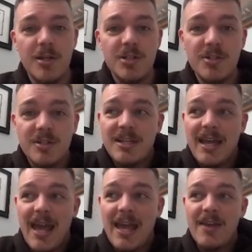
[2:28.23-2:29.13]
So you could say,
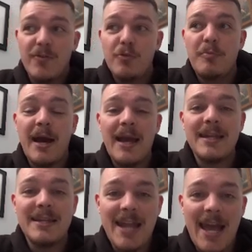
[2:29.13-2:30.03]
hey, if you buy
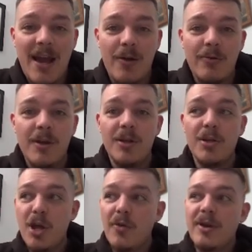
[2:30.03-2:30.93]
it now,
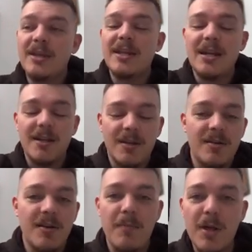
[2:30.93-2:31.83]
knowing that
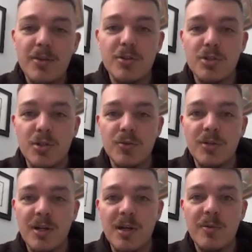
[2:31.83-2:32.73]
in a month or two
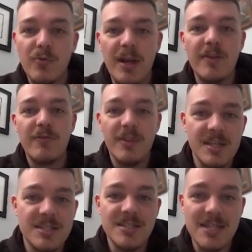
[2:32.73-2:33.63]
you're going to be ready for
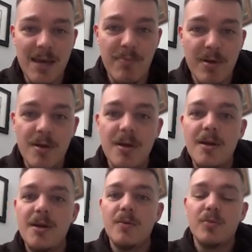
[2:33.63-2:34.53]
this step,
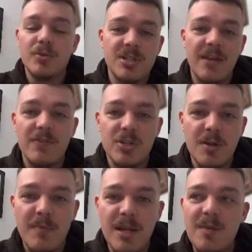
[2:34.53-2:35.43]
we'll save you
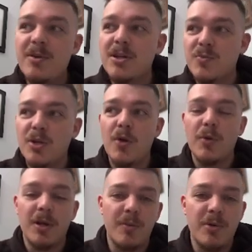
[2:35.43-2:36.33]
some money because we know
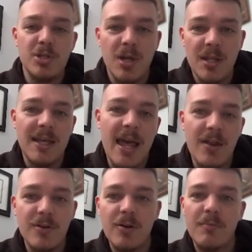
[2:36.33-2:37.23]
we're going to put you on the
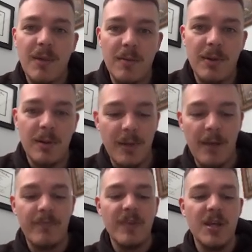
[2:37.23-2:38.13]
calendar and blah, blah, blah.
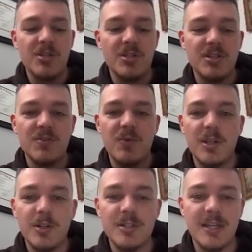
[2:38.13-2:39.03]
So this is what
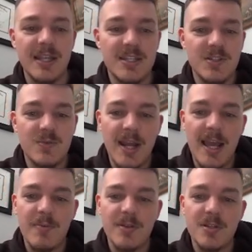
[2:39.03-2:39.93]
it looks like. This is what
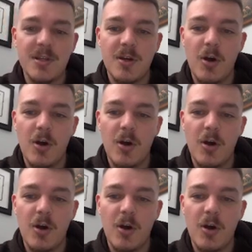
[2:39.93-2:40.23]
happens.